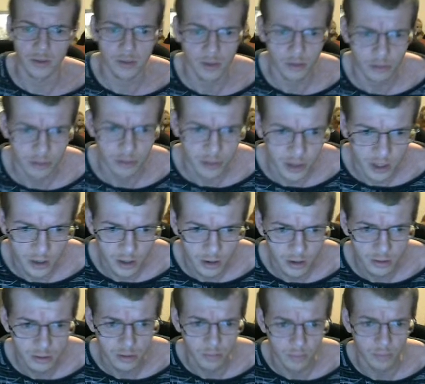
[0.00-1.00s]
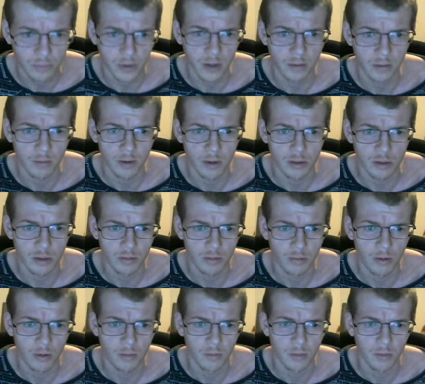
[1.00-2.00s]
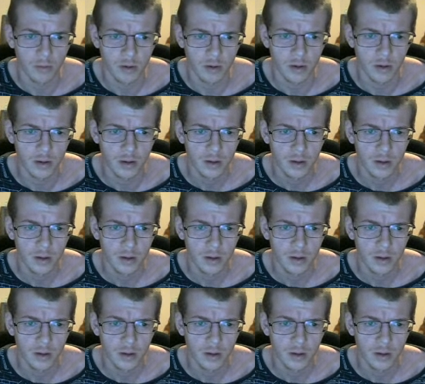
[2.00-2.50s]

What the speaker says: has the United player ratings. Well, I'm not gonna.